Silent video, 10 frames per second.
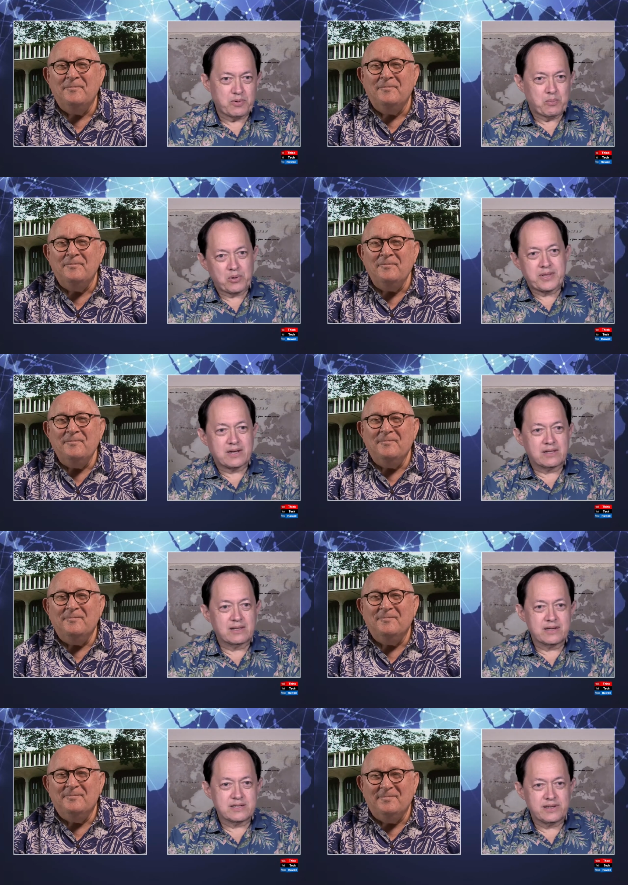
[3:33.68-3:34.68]
Speaker 1: to report that to the
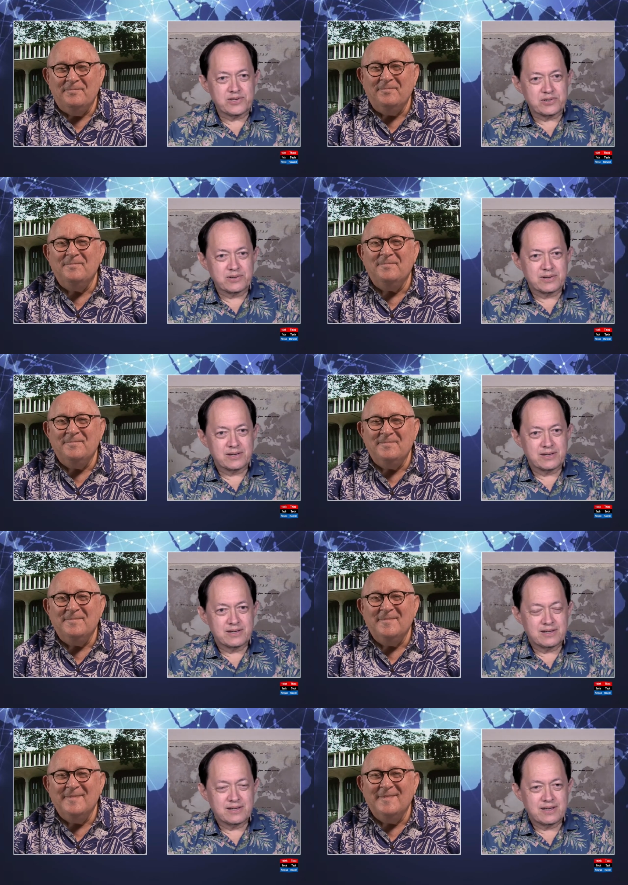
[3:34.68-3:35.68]
legislature.
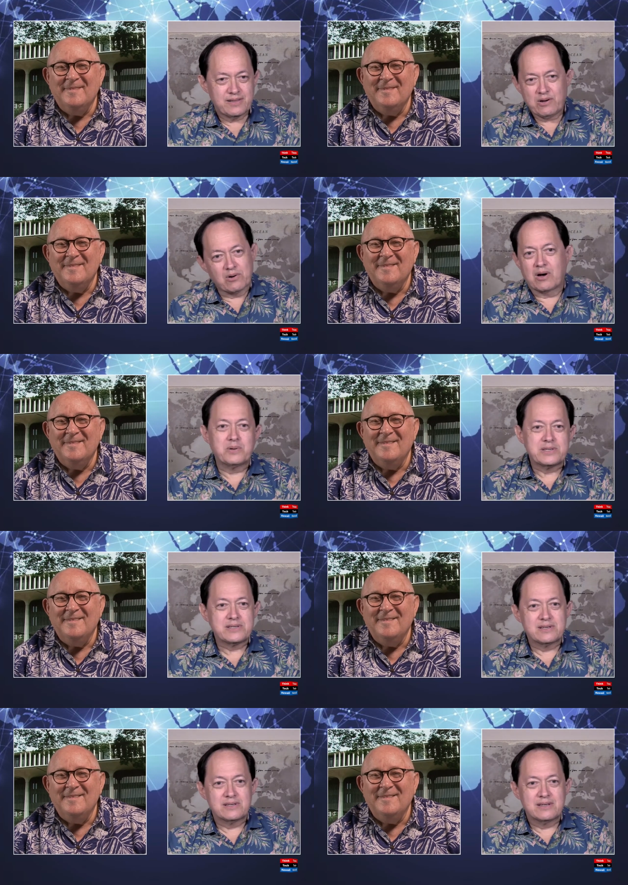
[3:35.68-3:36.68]
They don't
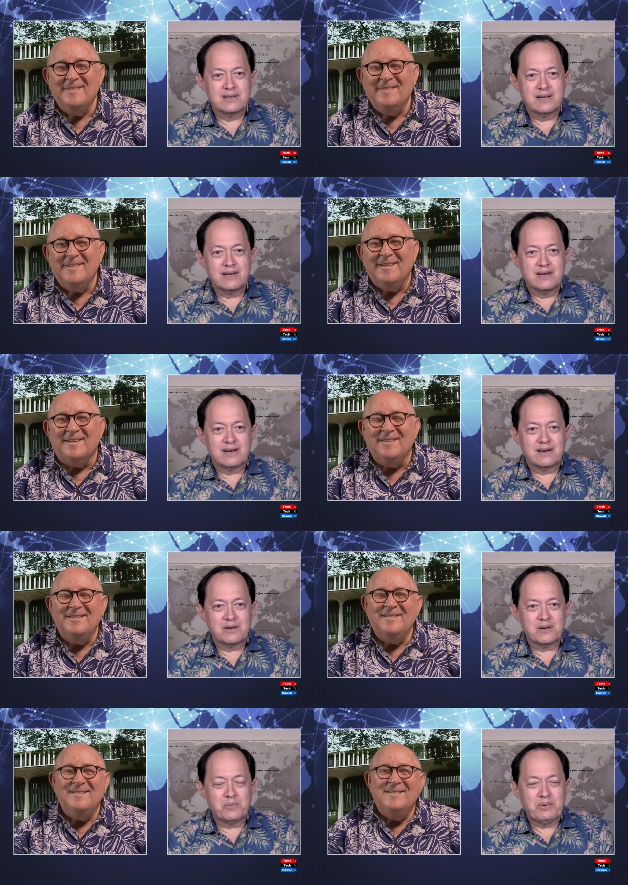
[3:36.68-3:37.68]
always.
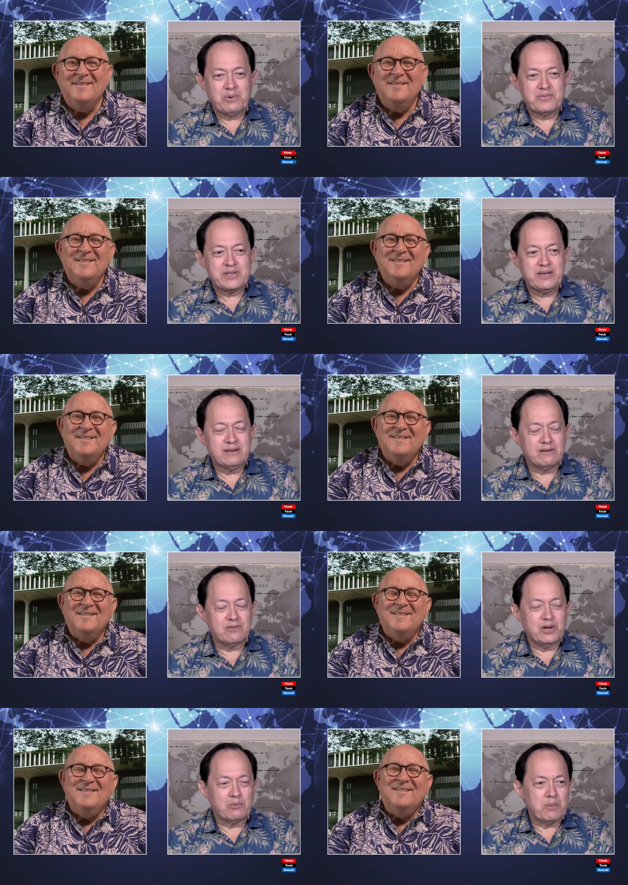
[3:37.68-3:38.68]
We, we've seen
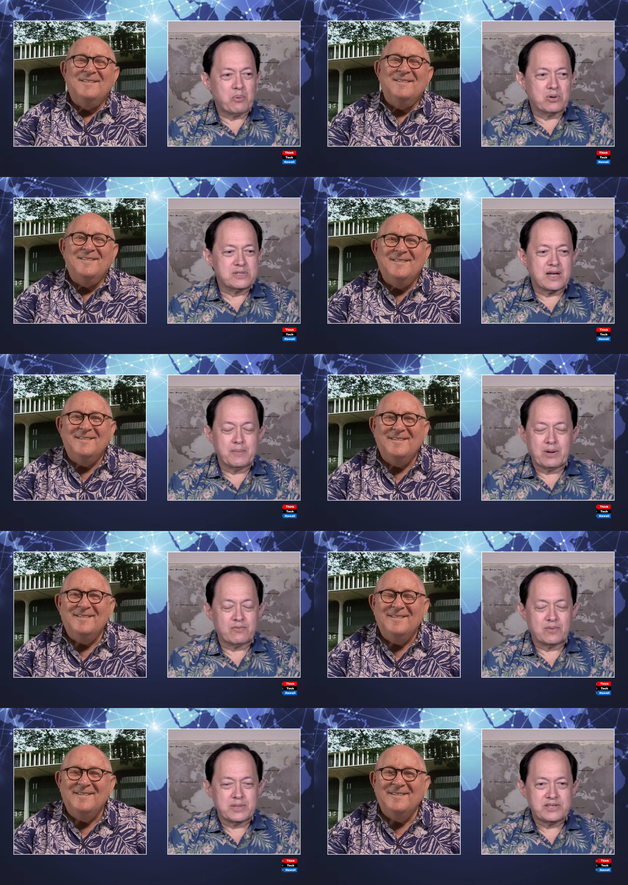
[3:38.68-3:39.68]
you know reports come out
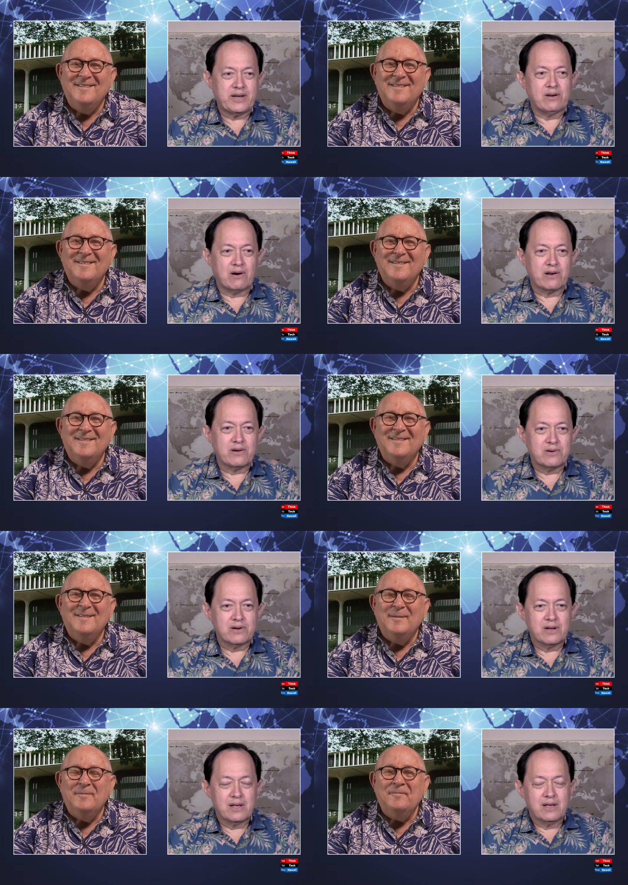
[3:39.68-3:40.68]
from the state auditor
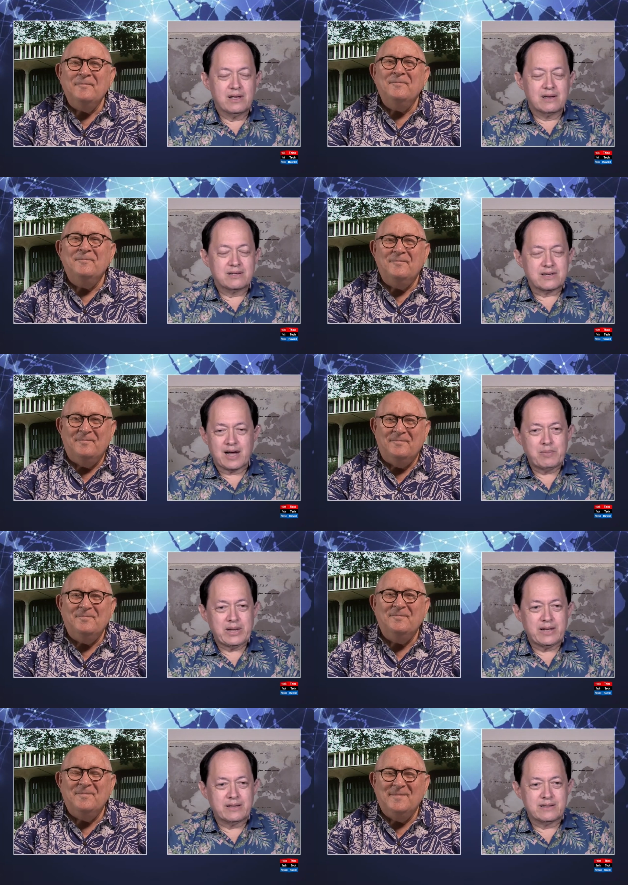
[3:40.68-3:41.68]
time and
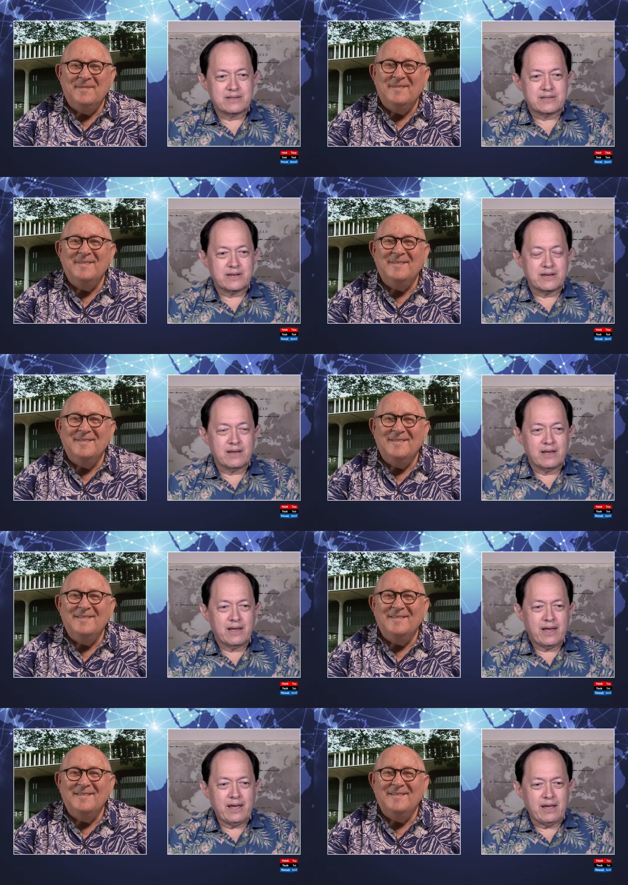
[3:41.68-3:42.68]
again that say,
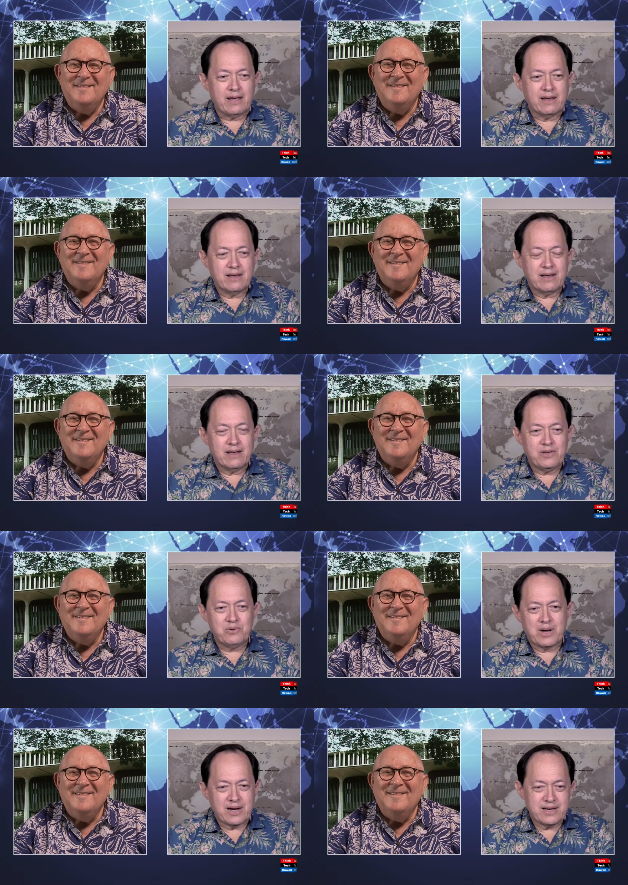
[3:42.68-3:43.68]
"Hey, you
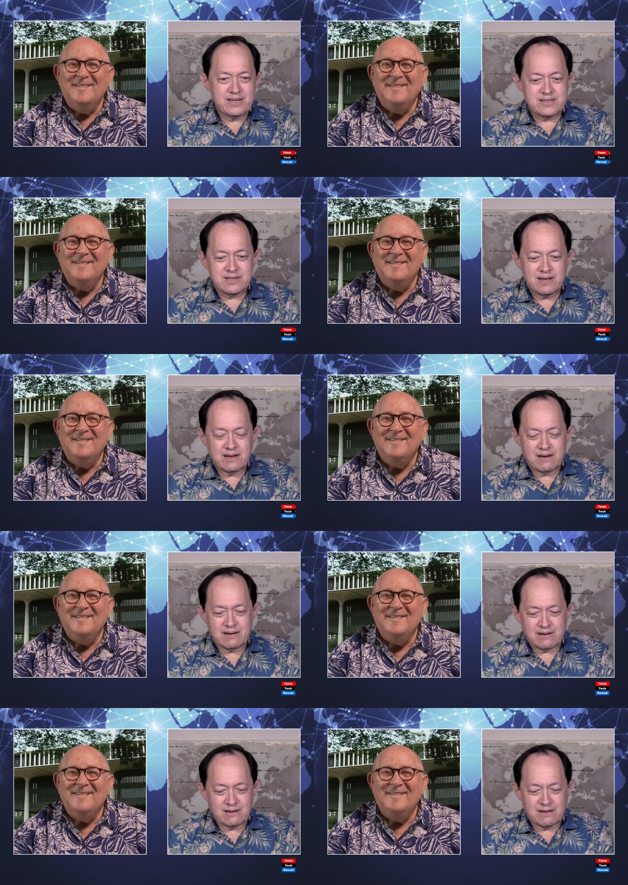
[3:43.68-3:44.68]
guys."
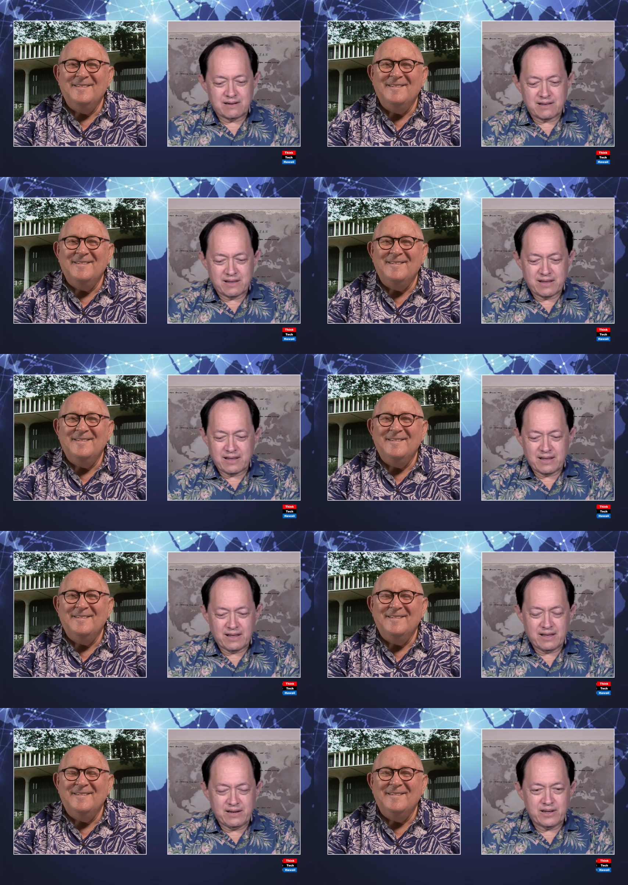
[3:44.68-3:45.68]
Uh,
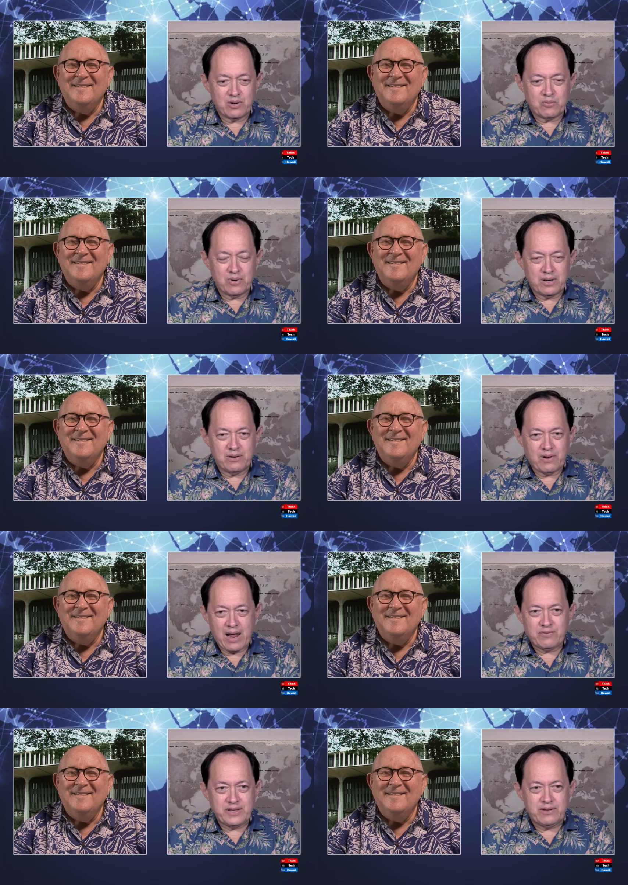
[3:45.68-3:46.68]
didn't you
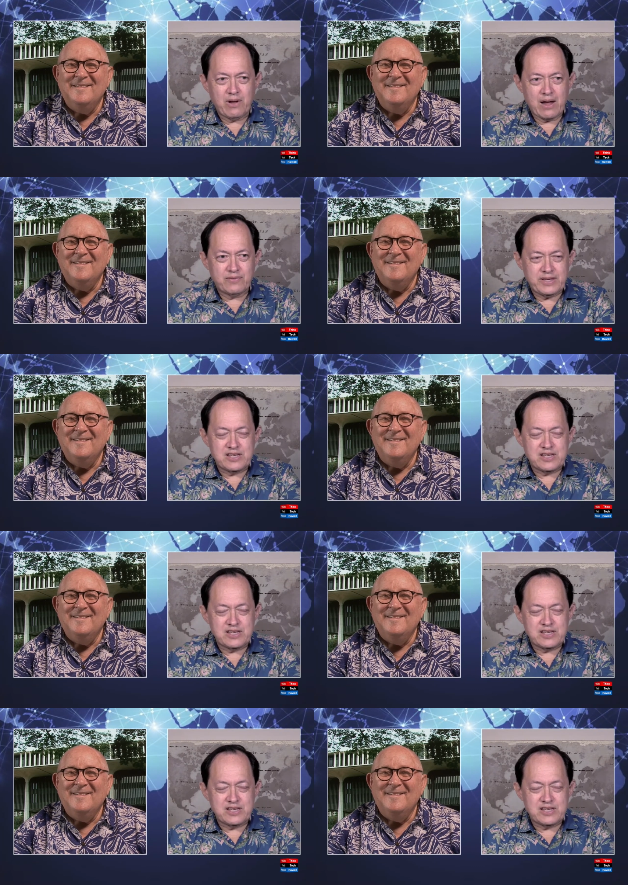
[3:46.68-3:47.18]
have the you have these